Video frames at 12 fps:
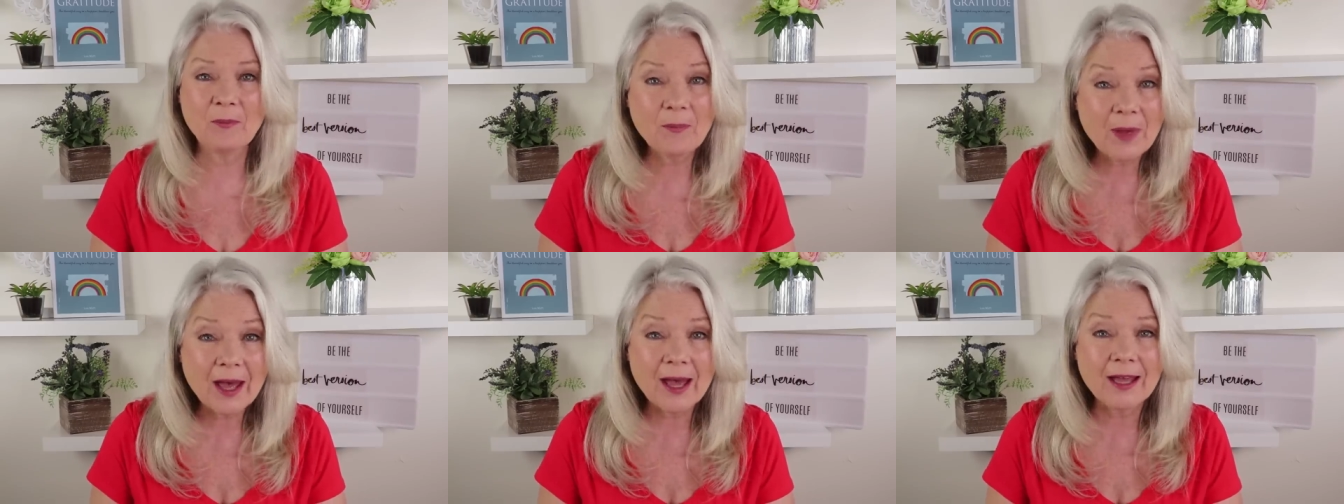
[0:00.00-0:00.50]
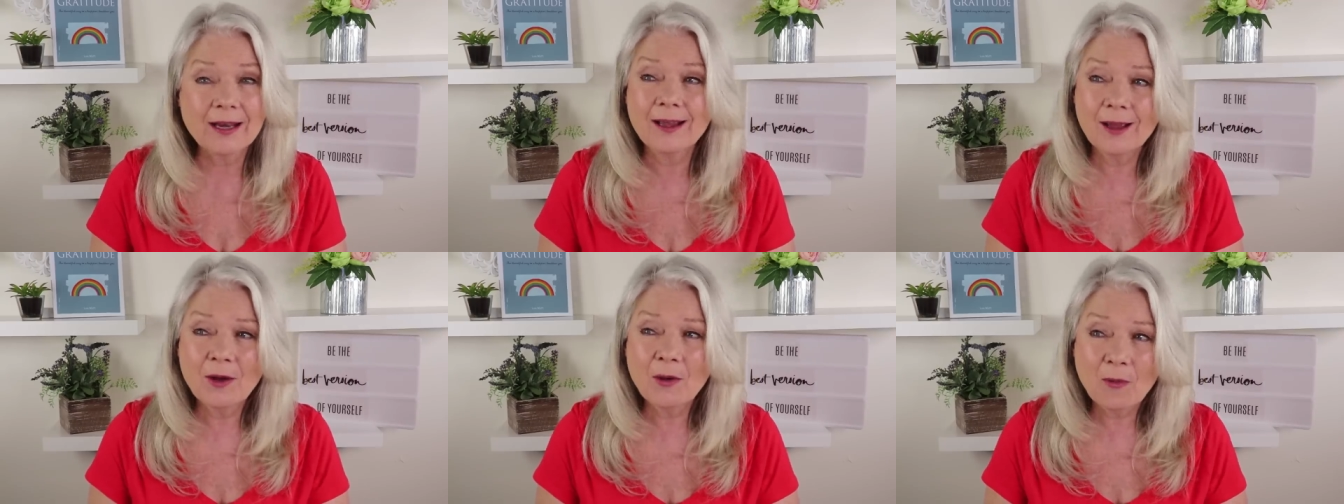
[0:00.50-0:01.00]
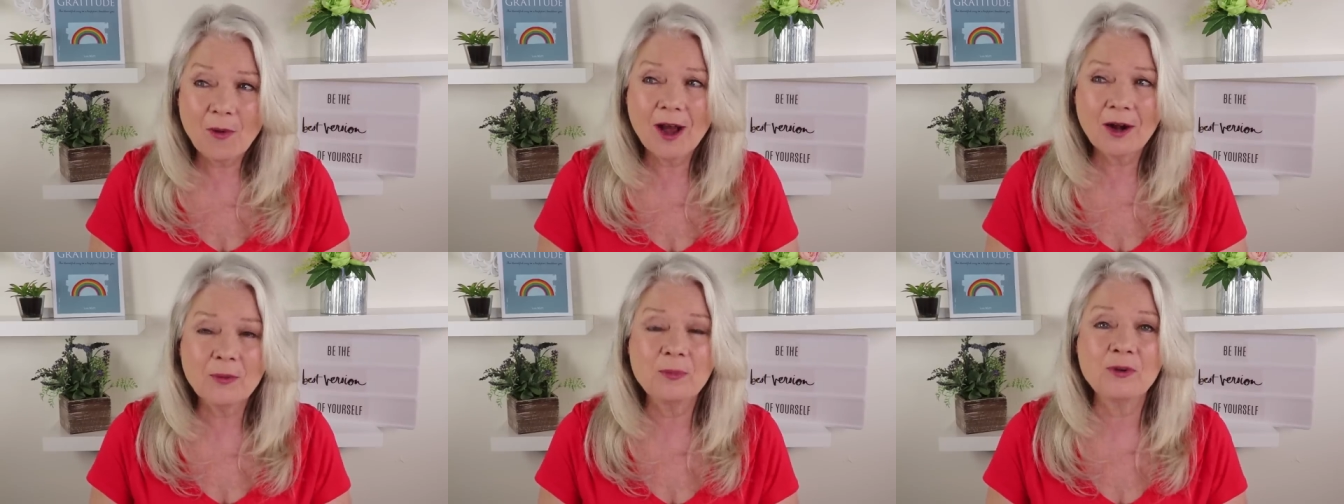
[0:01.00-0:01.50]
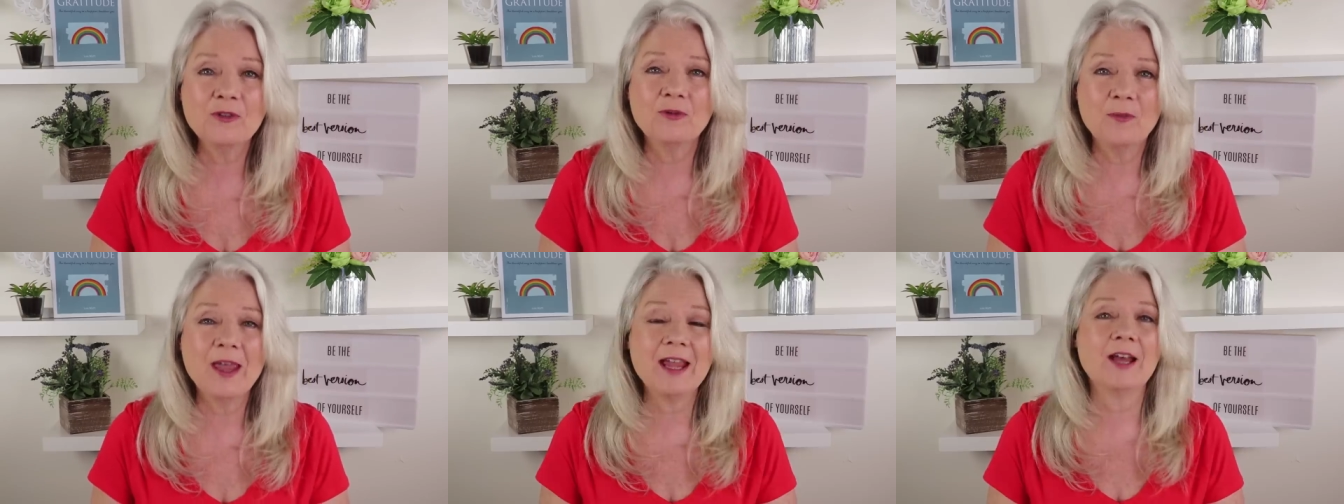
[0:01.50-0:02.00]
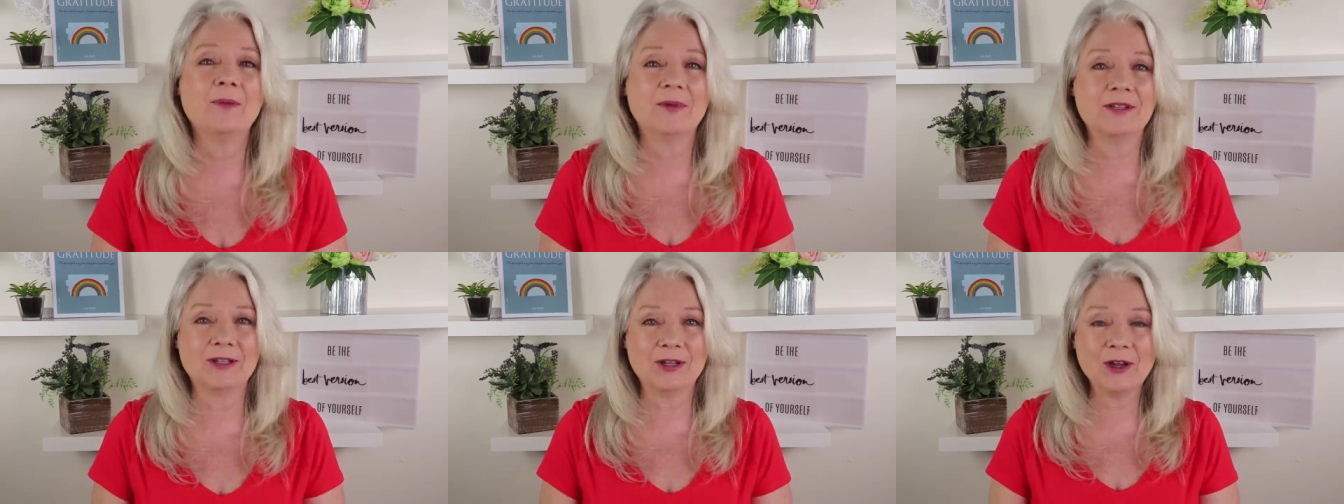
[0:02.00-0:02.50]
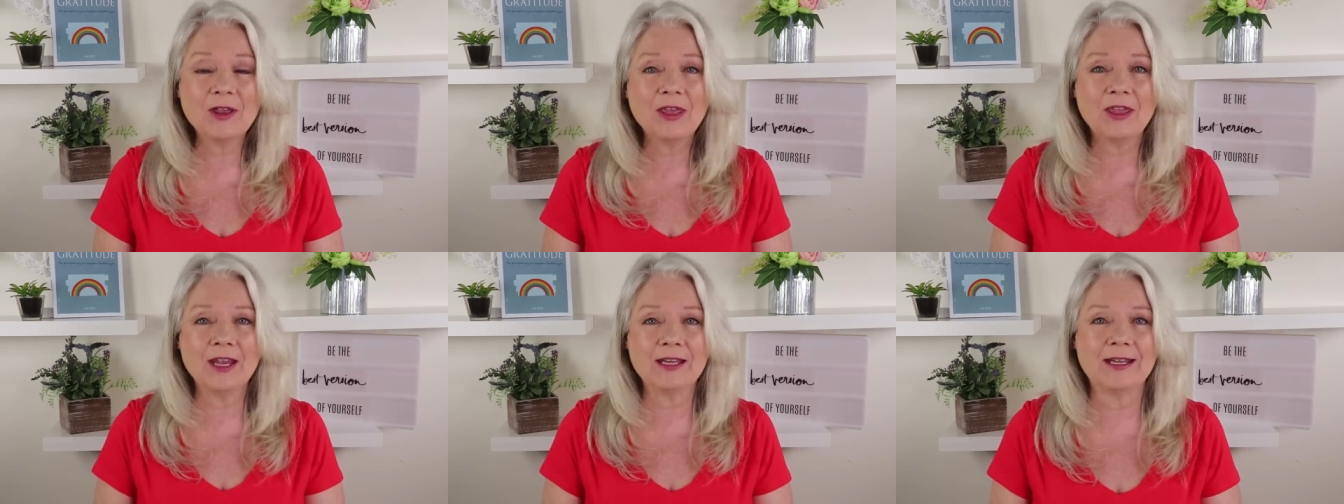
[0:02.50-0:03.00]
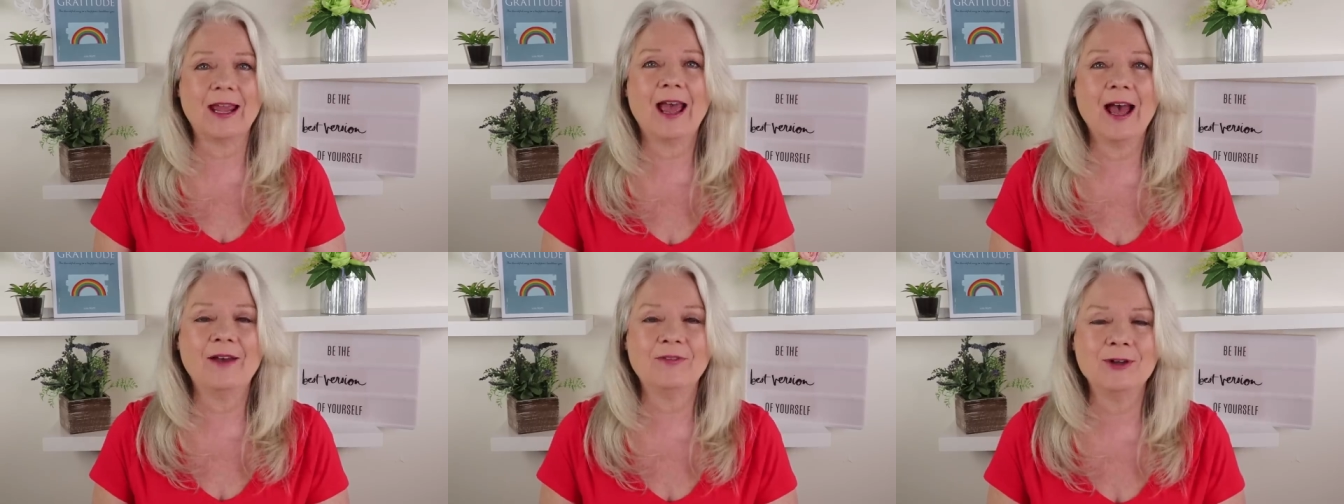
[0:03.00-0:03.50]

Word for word: But waterproof makeup is a good thing to have.